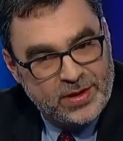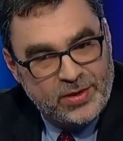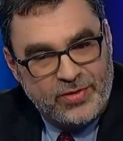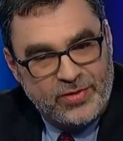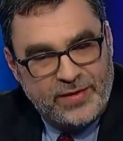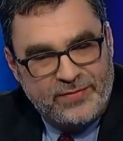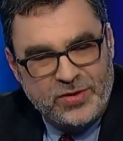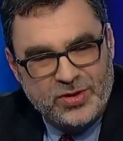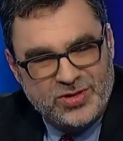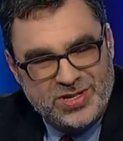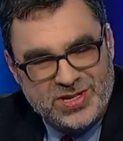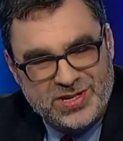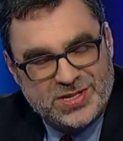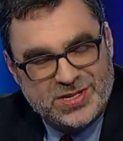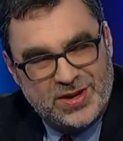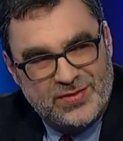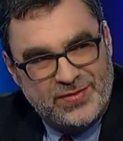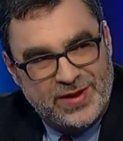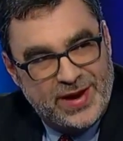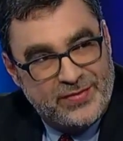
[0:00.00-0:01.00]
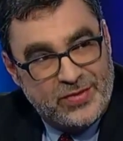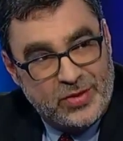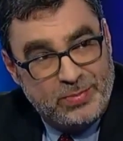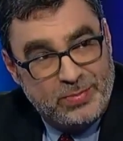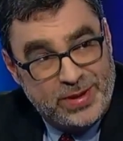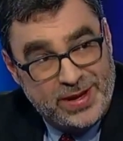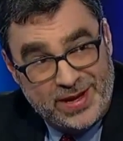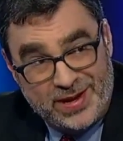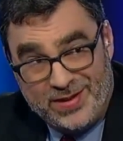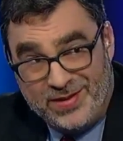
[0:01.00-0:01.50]
Refugees have never
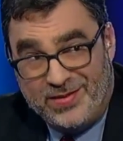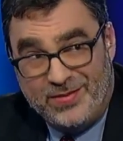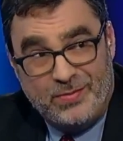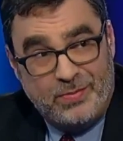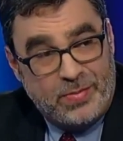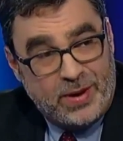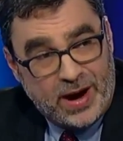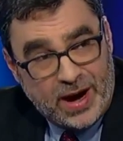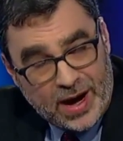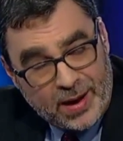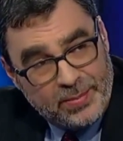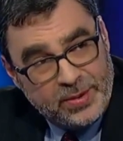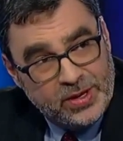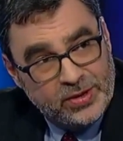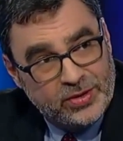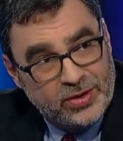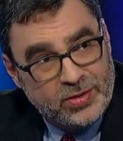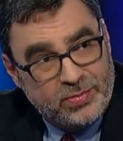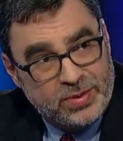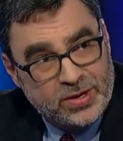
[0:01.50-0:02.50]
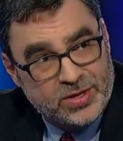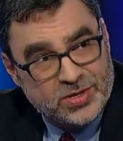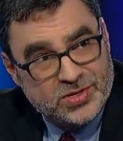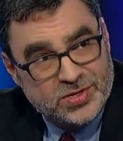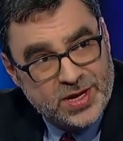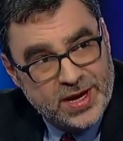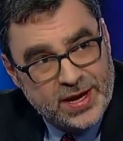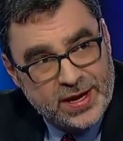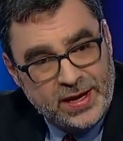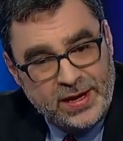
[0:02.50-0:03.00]
been popular, per
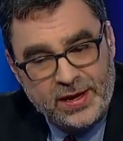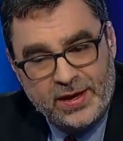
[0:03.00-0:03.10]
se,